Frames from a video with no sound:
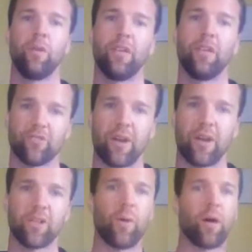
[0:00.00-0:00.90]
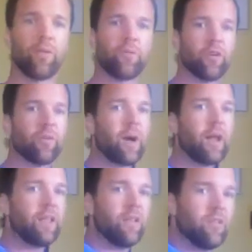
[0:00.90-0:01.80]
isn't traveling well through your
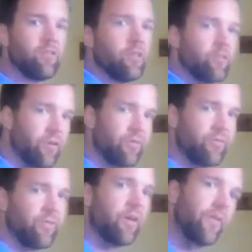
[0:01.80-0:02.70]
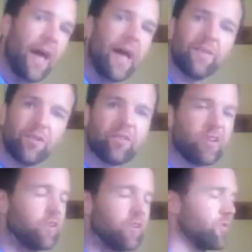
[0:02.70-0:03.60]
body. So you can sort of feel that. If you
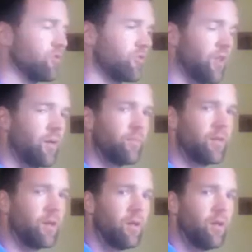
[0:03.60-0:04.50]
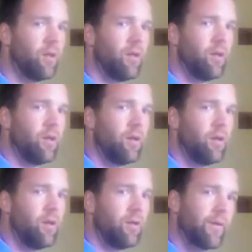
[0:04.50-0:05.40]
sit into a slump, that
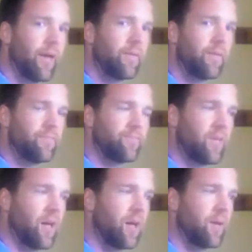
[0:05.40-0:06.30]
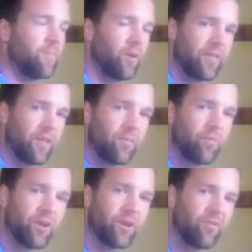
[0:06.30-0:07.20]
okay, uh, I'm breathing
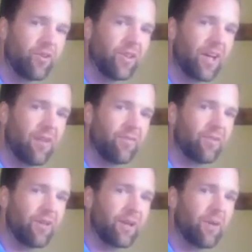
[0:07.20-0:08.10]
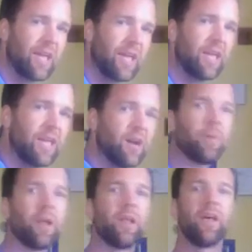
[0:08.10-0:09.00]
pretty fully often, like right here.
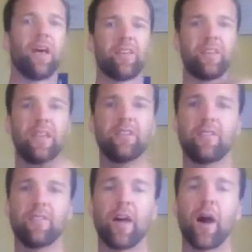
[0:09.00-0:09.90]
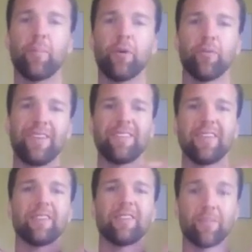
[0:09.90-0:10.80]
But as I get into the upper
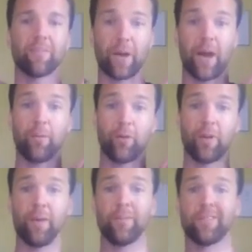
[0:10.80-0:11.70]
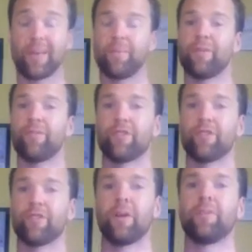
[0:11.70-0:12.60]
recesses of my upper ribs, like my
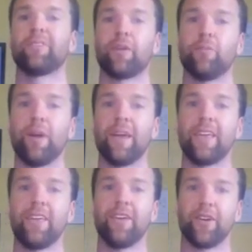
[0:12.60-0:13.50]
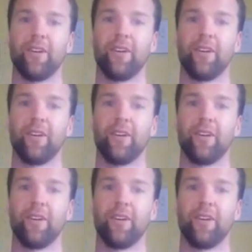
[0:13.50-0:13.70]
first rib is like right here,